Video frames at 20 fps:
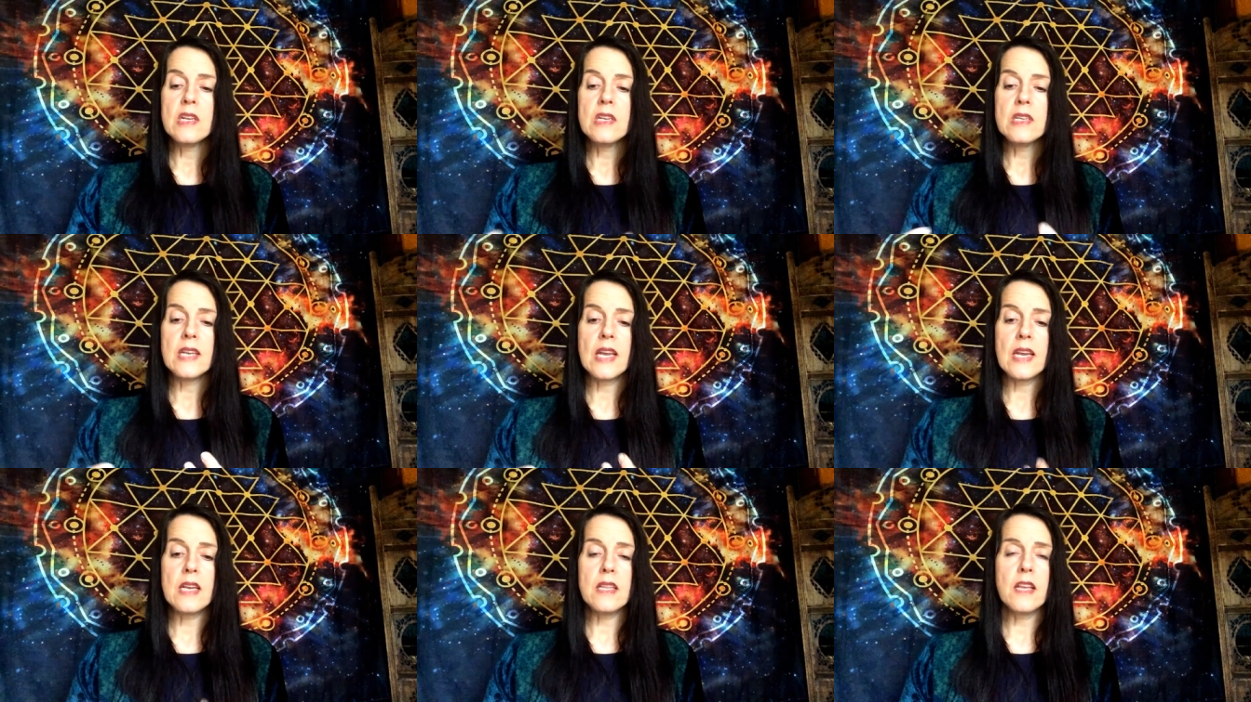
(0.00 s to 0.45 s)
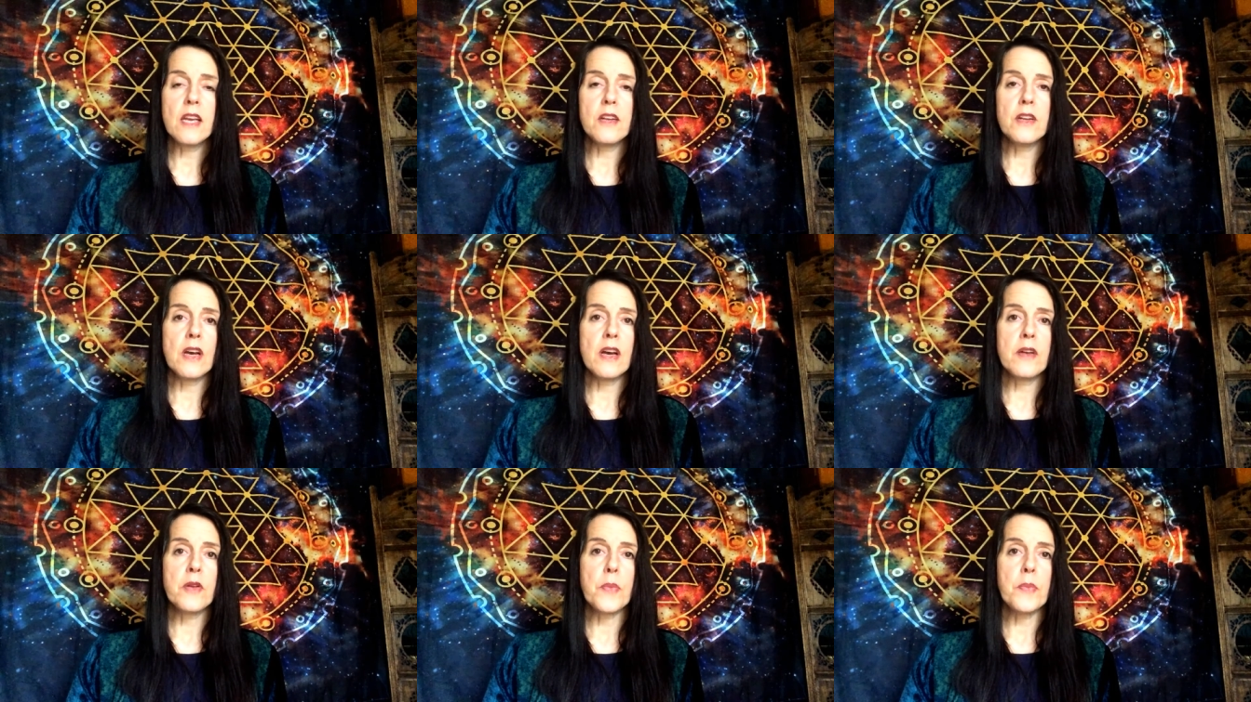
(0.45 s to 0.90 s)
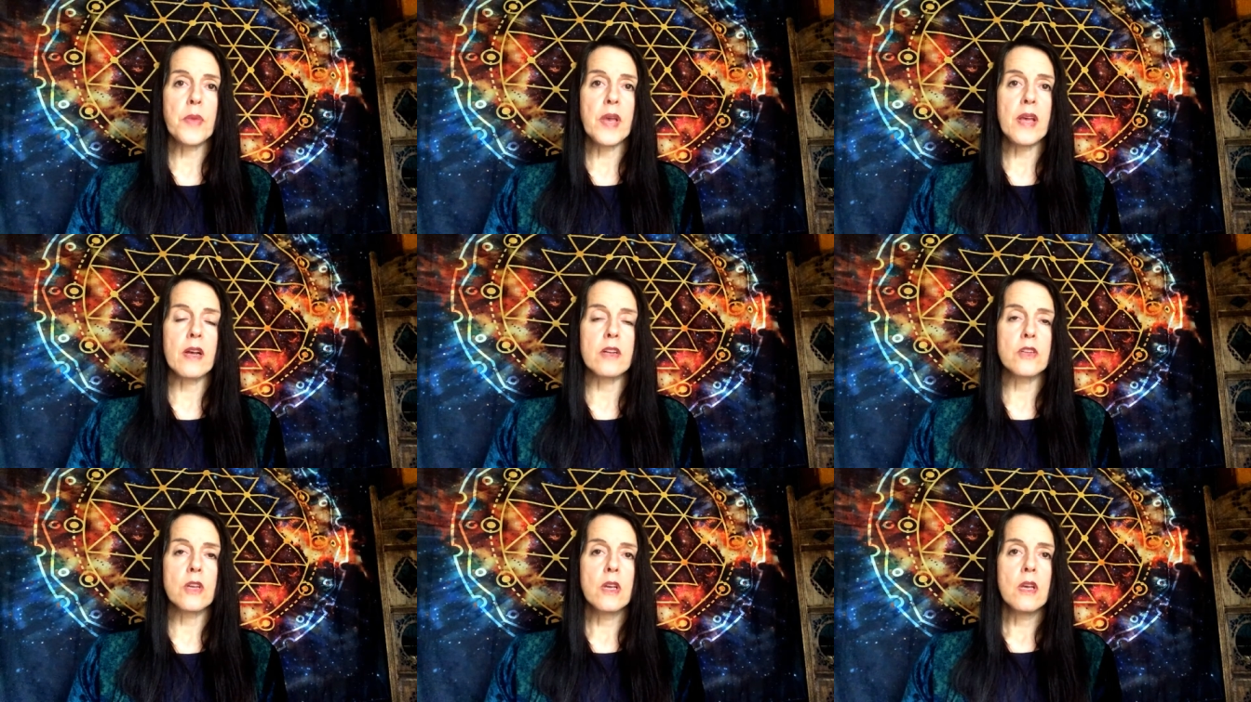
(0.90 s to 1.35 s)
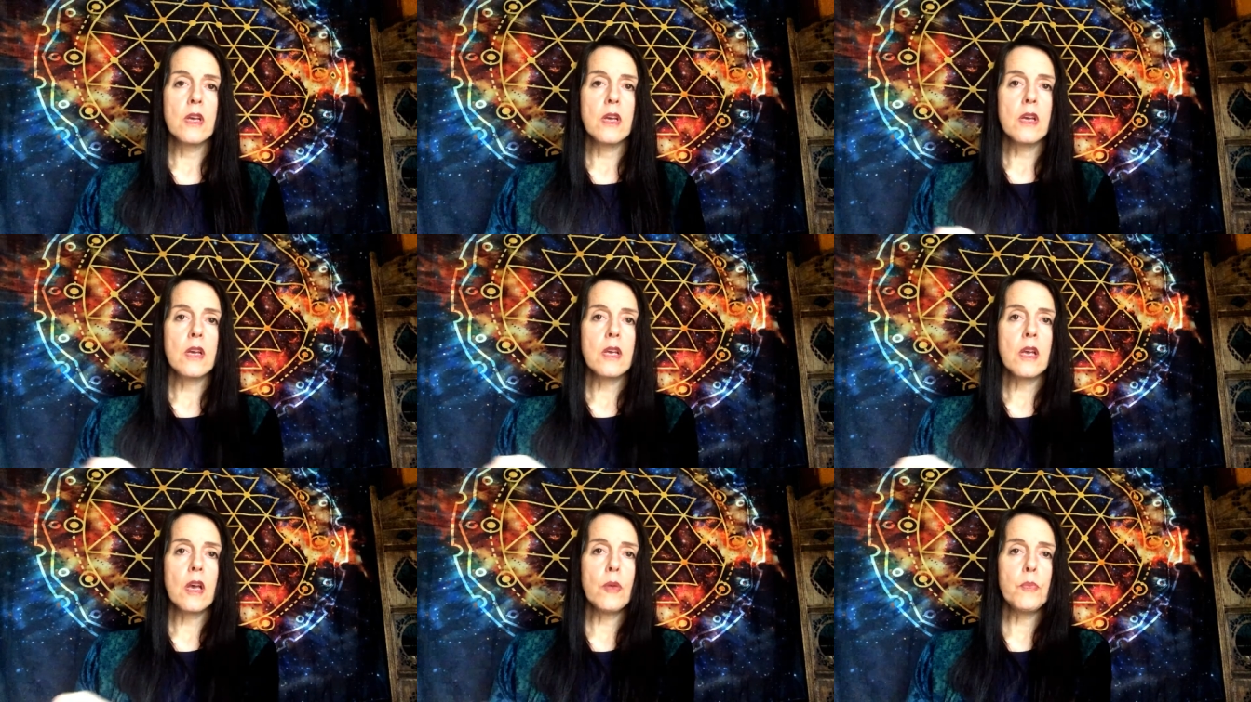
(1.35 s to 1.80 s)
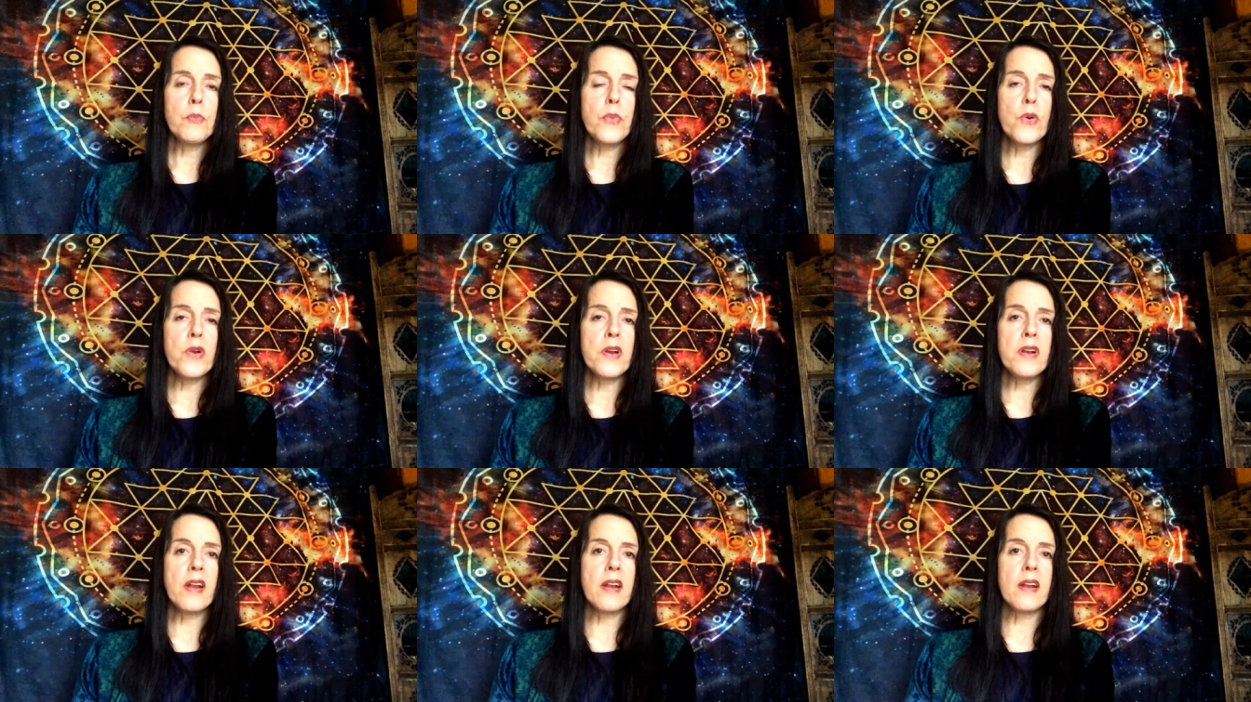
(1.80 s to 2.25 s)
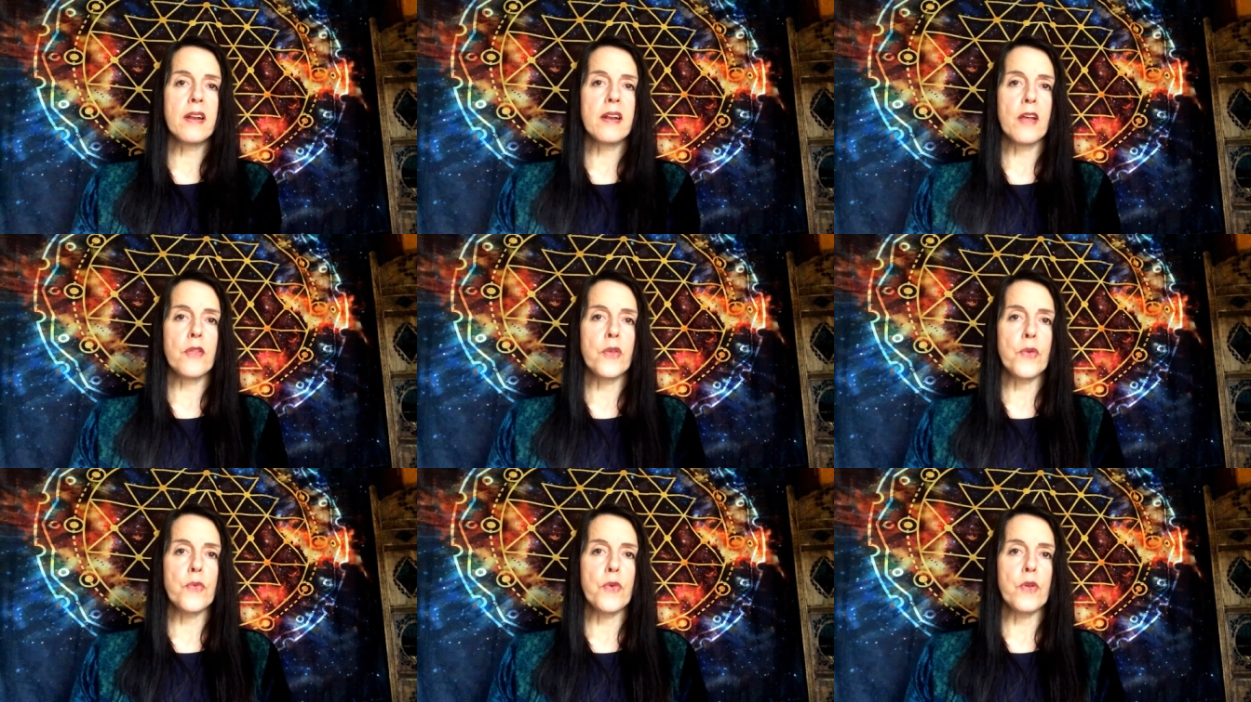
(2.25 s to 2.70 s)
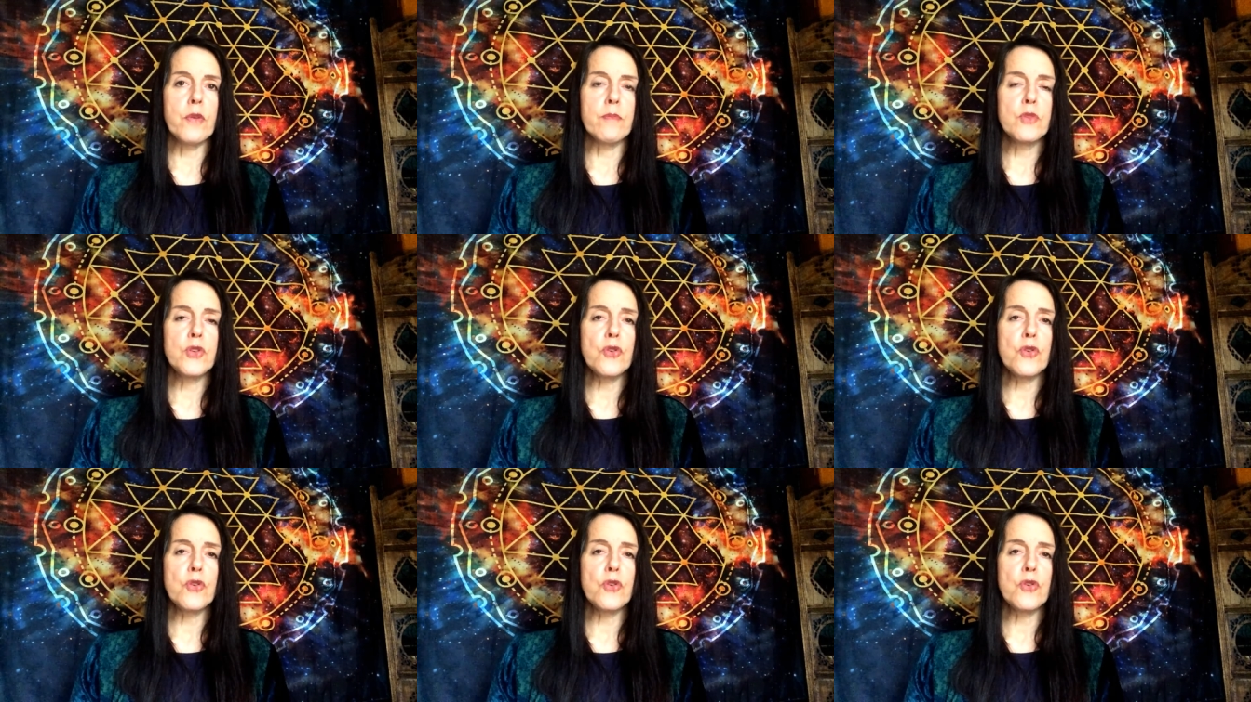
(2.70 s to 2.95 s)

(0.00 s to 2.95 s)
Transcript: take that item out go and put it in another room.